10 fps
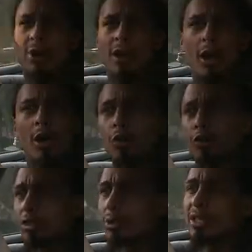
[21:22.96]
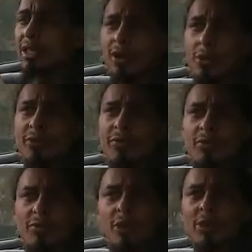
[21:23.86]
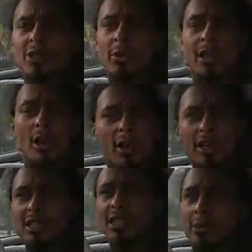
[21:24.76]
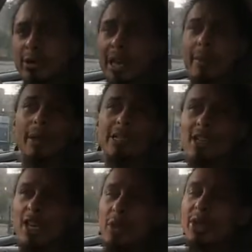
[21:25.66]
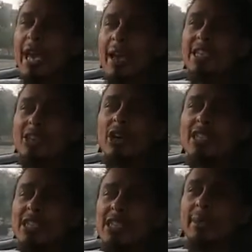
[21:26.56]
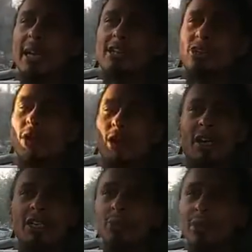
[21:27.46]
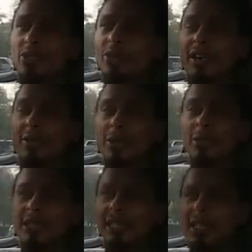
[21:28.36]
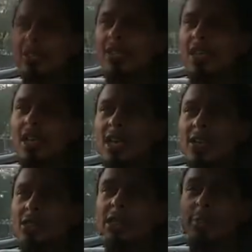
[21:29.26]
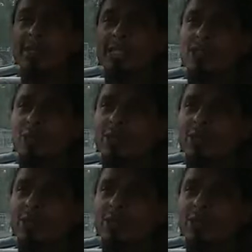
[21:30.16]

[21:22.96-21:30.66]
hoes because we focus so many artists. It's like you can't. It's hard to just manage one artist when you love music and you see the potential